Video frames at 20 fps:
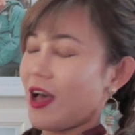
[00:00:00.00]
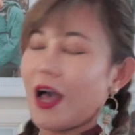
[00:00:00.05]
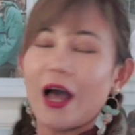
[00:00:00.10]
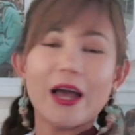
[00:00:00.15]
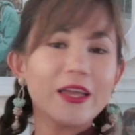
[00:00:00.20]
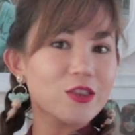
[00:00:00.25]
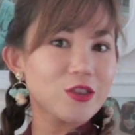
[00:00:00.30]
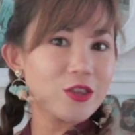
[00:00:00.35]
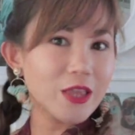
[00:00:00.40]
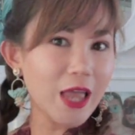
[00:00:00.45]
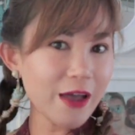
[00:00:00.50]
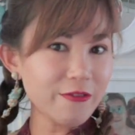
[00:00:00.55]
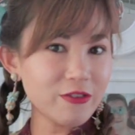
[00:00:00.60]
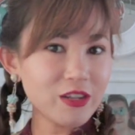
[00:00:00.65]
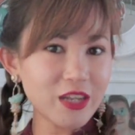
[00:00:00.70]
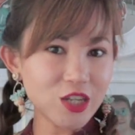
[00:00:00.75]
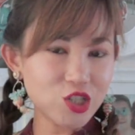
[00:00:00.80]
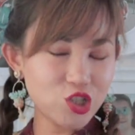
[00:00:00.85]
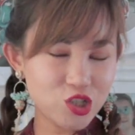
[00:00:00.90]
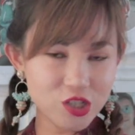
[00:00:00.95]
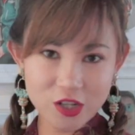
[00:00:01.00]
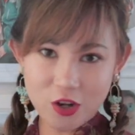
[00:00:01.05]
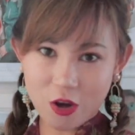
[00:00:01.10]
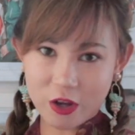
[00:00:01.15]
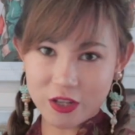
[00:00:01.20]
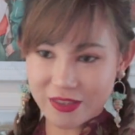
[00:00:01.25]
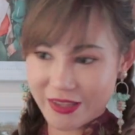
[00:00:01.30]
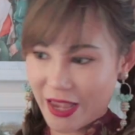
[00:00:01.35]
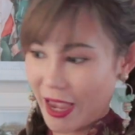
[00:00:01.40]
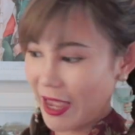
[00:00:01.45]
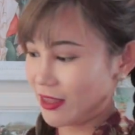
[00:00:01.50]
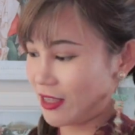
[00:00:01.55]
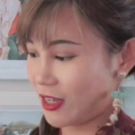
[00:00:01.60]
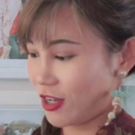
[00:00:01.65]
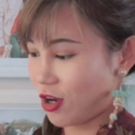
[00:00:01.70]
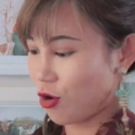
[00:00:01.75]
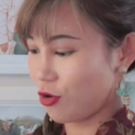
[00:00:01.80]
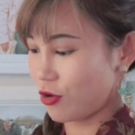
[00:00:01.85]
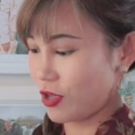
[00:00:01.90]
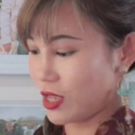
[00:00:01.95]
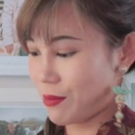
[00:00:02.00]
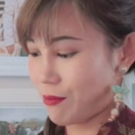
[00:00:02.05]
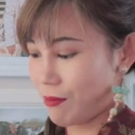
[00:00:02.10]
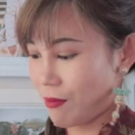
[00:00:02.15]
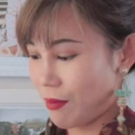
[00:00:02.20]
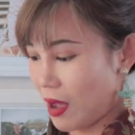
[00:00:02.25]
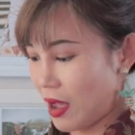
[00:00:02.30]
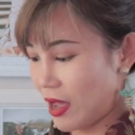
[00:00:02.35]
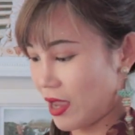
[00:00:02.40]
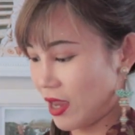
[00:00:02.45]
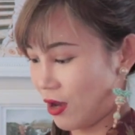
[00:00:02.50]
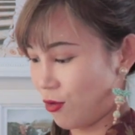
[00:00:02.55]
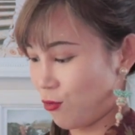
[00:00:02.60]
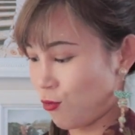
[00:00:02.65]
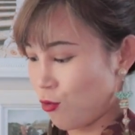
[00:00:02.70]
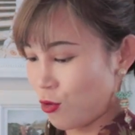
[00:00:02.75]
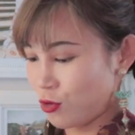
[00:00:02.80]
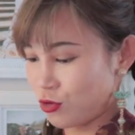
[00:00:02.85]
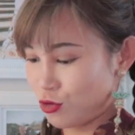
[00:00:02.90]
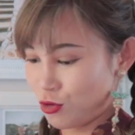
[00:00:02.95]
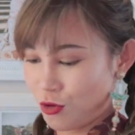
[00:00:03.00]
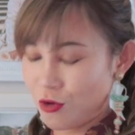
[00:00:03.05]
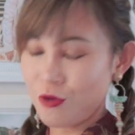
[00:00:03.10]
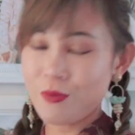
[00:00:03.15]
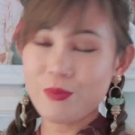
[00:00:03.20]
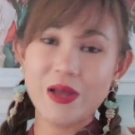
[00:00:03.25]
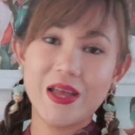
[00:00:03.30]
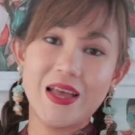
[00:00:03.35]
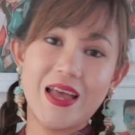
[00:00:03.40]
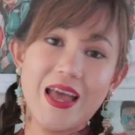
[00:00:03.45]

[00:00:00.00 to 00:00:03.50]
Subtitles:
I haven't actually got a teddy coat in my wardrobe